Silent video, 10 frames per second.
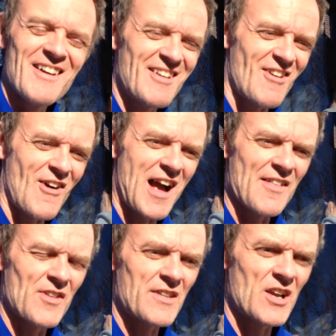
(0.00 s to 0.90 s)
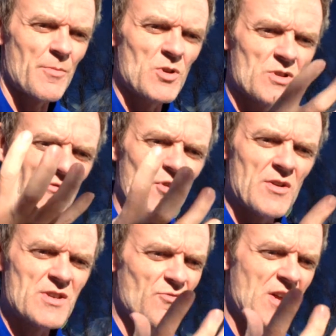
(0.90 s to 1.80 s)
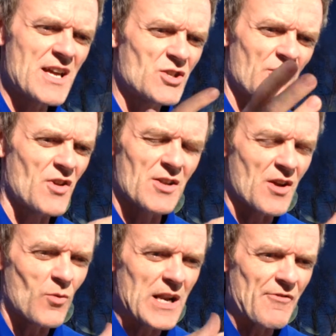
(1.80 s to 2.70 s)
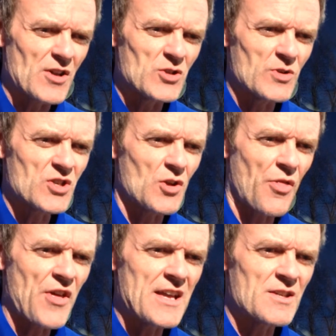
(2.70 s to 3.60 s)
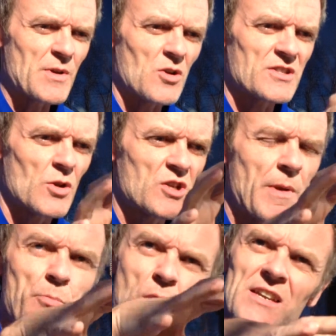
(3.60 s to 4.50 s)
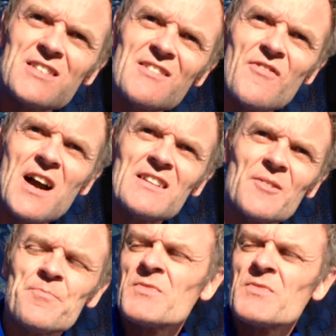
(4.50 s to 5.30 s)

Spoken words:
You know, and they can use the frequency range of whatever and do certain things because they know it's going to be pressed to vinyl.